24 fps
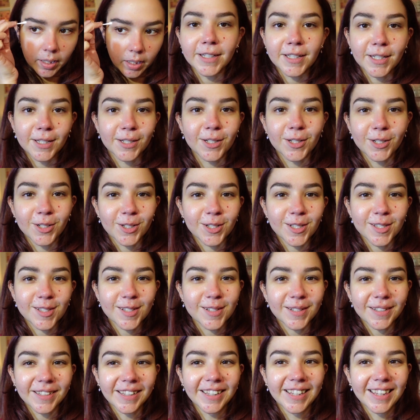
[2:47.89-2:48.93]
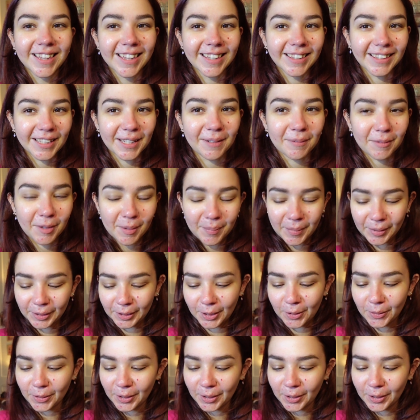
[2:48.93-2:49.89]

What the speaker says: I tend to just leave them alone